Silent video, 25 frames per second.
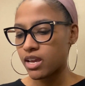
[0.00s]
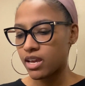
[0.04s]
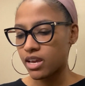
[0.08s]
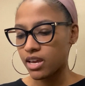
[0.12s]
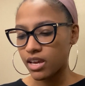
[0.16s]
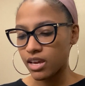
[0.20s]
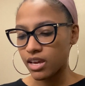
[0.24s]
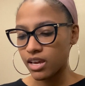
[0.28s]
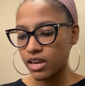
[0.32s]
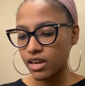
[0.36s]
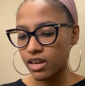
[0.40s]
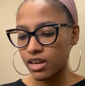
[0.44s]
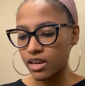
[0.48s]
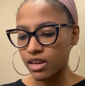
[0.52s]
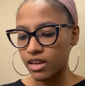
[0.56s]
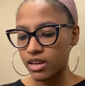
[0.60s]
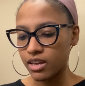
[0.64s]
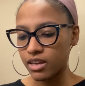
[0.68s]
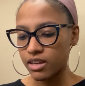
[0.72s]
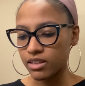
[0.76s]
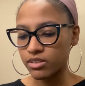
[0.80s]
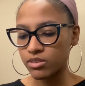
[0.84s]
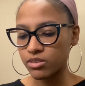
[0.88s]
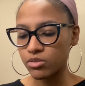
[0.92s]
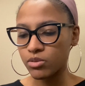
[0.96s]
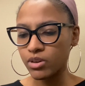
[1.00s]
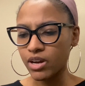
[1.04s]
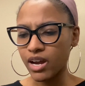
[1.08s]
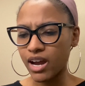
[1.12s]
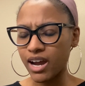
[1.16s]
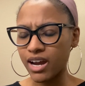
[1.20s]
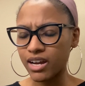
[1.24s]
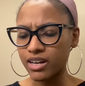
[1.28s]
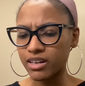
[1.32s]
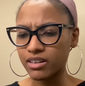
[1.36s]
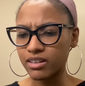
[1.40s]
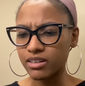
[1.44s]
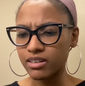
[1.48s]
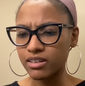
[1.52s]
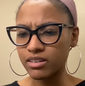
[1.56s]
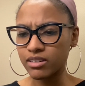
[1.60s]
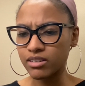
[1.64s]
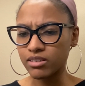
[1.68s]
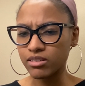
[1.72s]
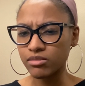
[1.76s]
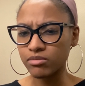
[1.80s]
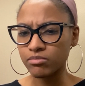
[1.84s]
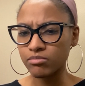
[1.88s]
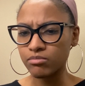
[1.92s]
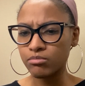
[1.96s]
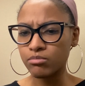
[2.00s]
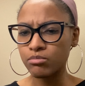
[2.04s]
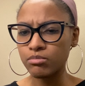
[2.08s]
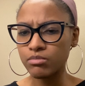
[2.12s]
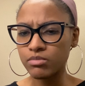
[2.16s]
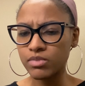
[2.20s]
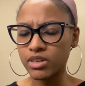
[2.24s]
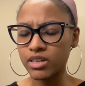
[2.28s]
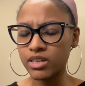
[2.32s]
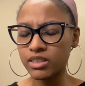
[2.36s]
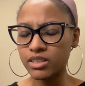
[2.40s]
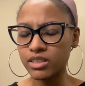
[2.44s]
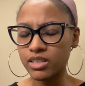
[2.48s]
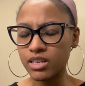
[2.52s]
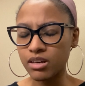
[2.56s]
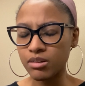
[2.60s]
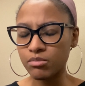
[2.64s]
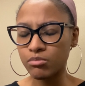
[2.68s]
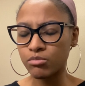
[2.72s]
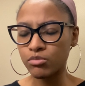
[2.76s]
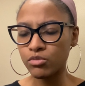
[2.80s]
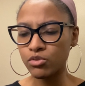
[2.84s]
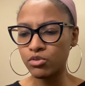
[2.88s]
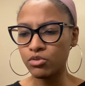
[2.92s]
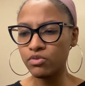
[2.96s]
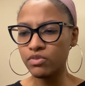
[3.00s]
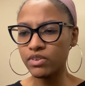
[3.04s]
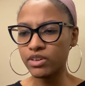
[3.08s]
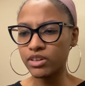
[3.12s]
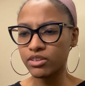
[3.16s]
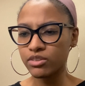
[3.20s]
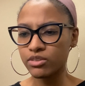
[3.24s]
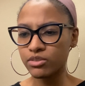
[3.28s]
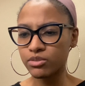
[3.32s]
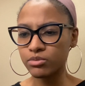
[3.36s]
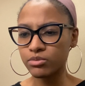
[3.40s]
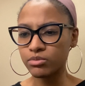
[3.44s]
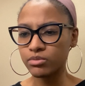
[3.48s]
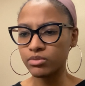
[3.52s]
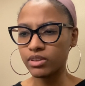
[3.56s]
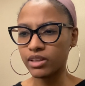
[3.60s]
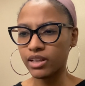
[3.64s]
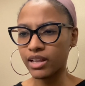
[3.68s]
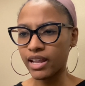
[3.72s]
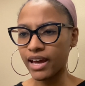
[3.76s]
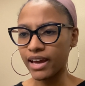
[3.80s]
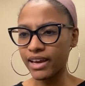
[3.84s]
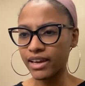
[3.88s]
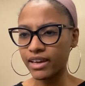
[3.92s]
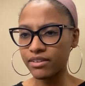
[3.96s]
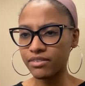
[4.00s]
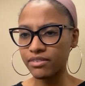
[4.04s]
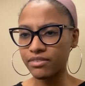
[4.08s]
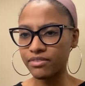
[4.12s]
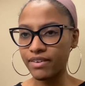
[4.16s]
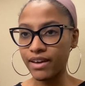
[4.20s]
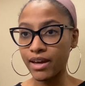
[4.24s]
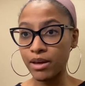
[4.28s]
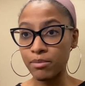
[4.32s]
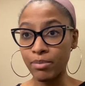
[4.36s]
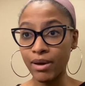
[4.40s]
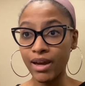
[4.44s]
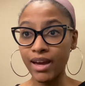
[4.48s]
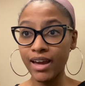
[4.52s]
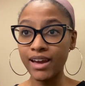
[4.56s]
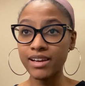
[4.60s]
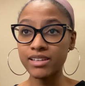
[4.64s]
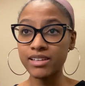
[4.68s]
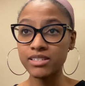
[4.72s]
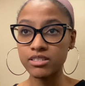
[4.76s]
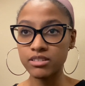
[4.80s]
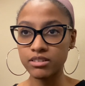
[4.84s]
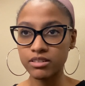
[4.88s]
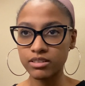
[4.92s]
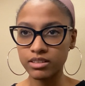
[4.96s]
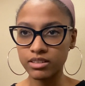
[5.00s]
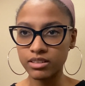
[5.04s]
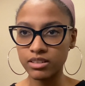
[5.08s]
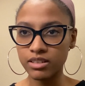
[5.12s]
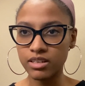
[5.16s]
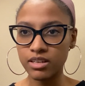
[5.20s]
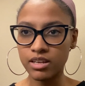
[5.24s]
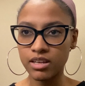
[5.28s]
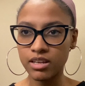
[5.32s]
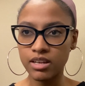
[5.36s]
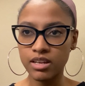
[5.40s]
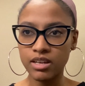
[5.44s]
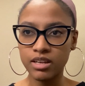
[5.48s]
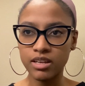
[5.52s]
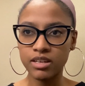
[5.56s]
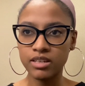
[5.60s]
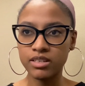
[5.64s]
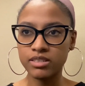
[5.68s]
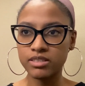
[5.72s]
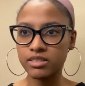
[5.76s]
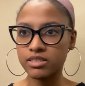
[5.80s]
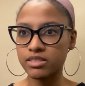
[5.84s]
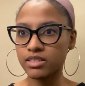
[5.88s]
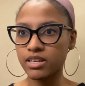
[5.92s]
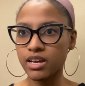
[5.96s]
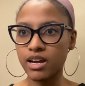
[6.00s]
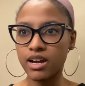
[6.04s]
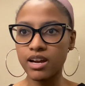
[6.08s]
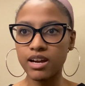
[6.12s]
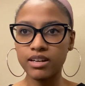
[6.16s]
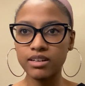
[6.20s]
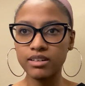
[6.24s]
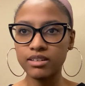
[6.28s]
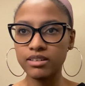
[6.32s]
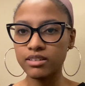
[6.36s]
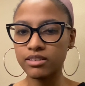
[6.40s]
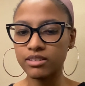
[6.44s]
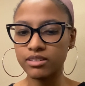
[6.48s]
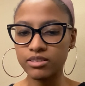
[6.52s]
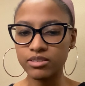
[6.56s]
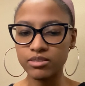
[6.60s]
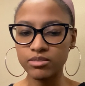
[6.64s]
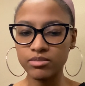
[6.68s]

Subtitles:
And you kind of end up moving through life haphazardly, just kind of,